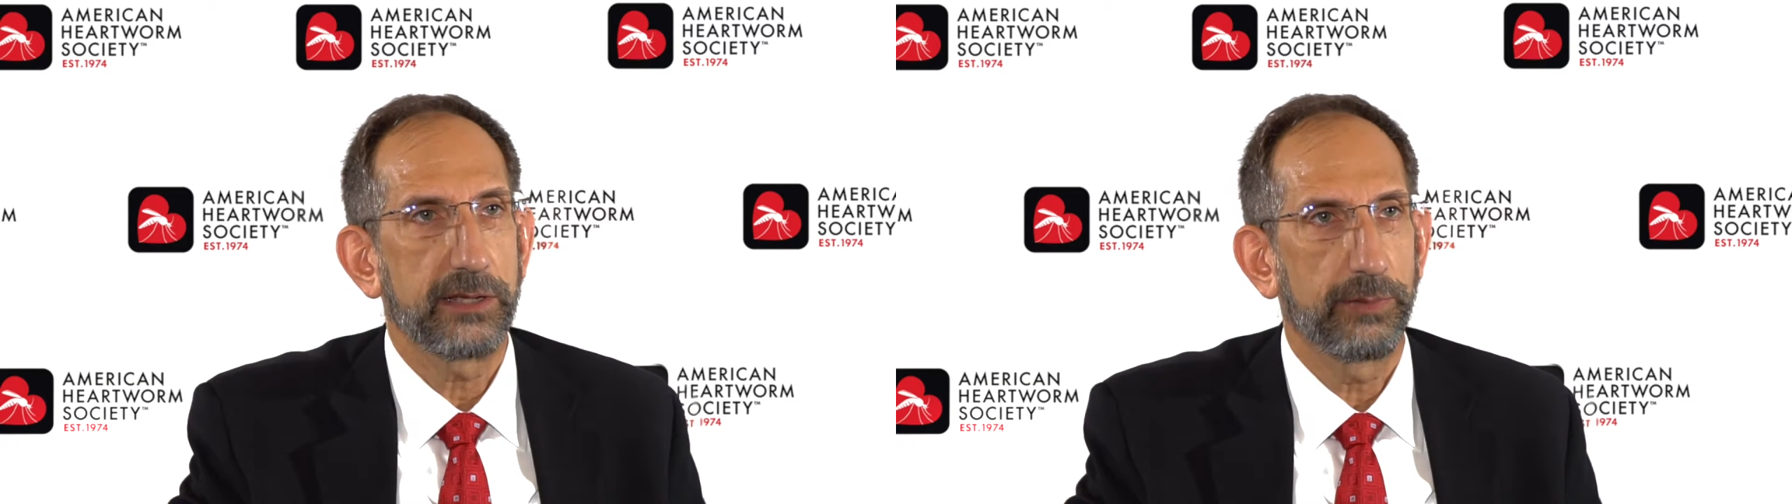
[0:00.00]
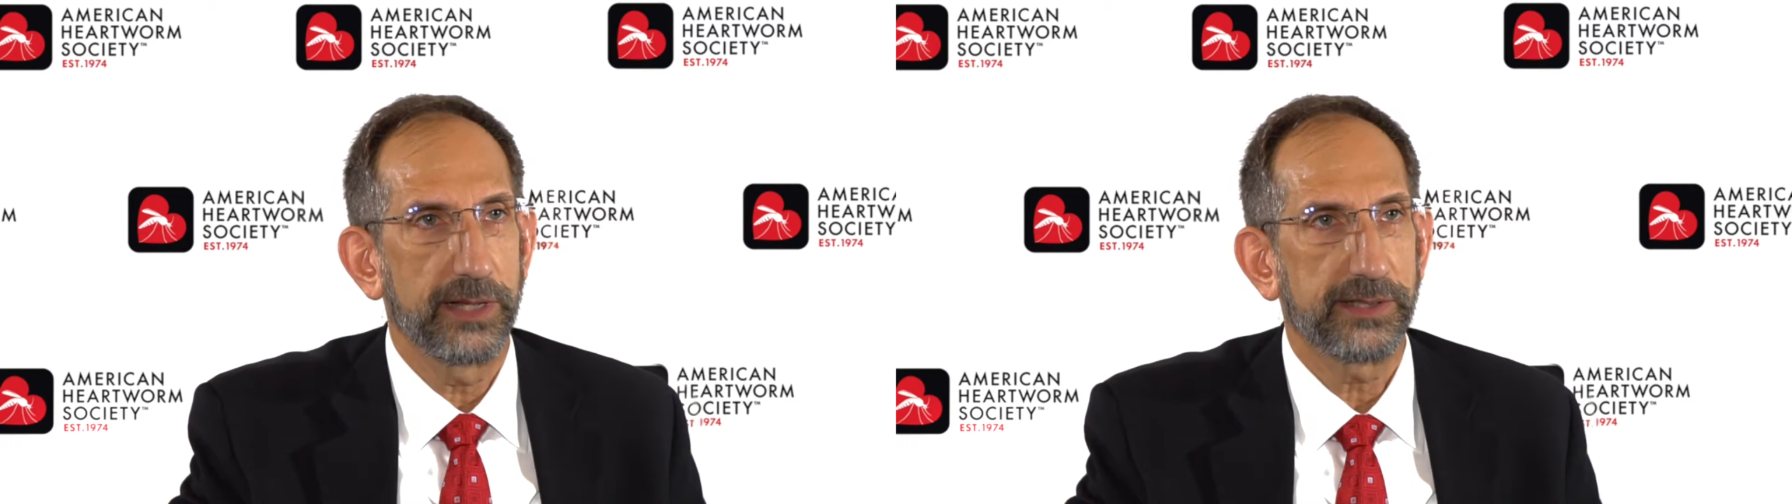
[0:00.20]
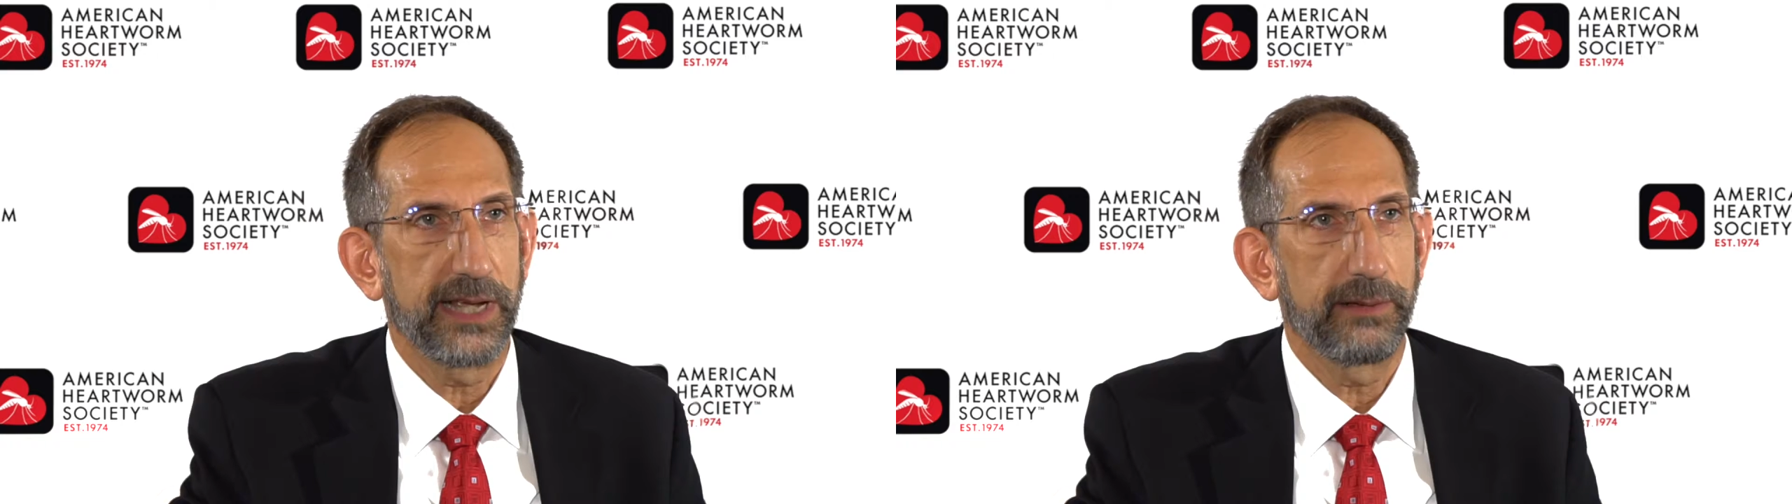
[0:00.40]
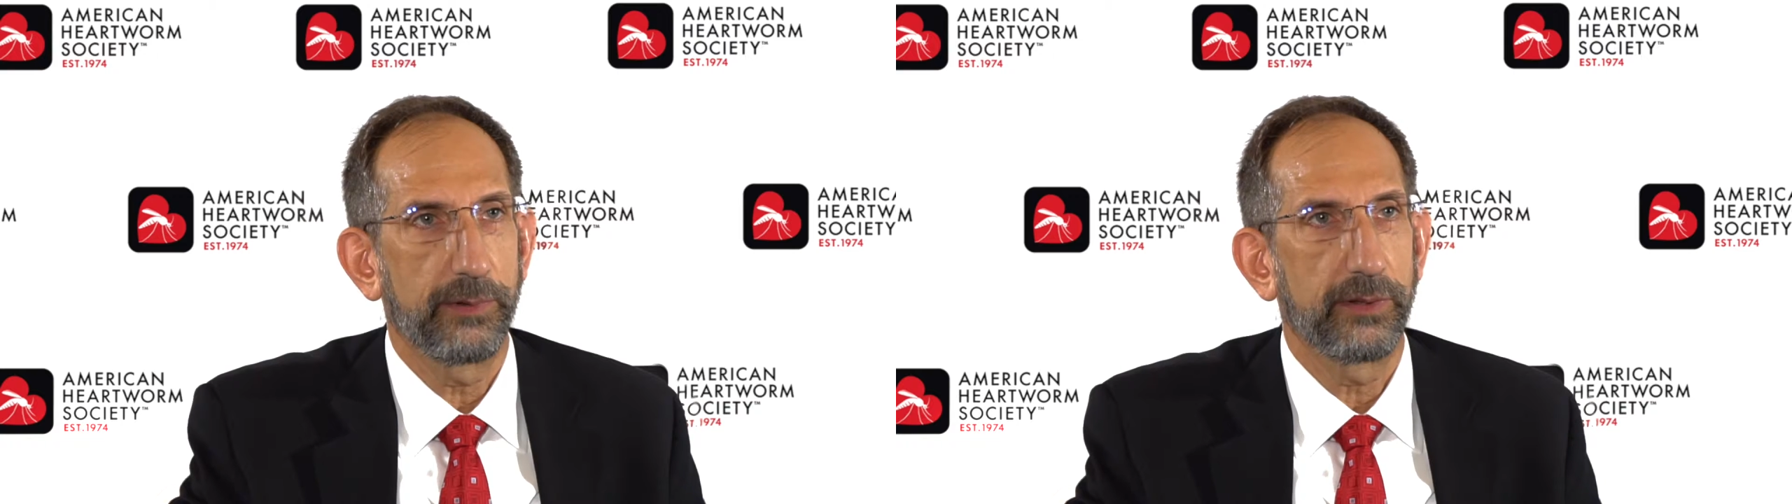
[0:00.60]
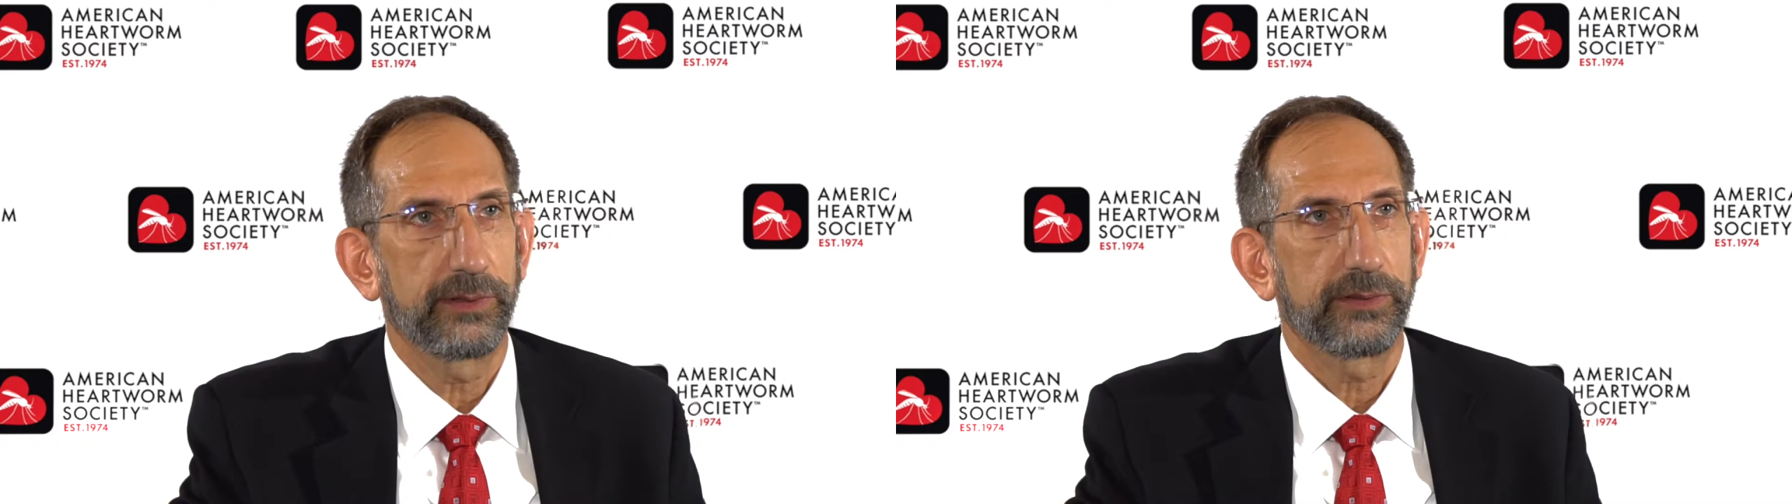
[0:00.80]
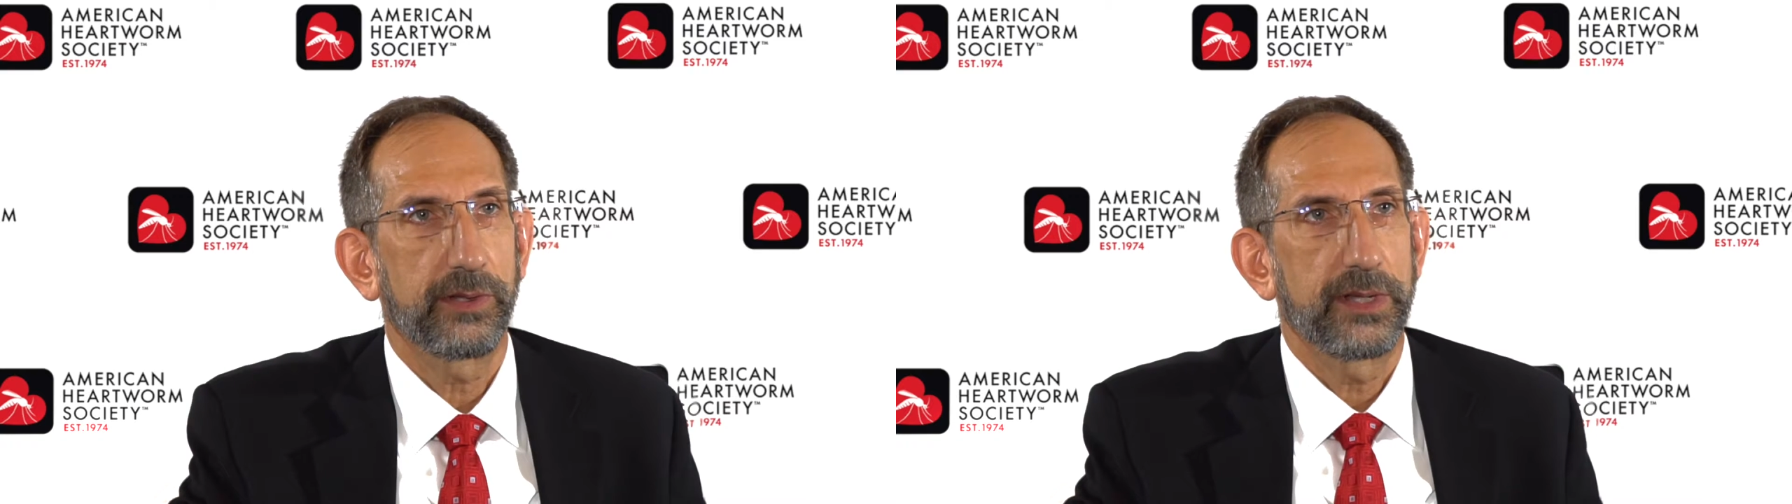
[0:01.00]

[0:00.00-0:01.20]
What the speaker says: a blood sample,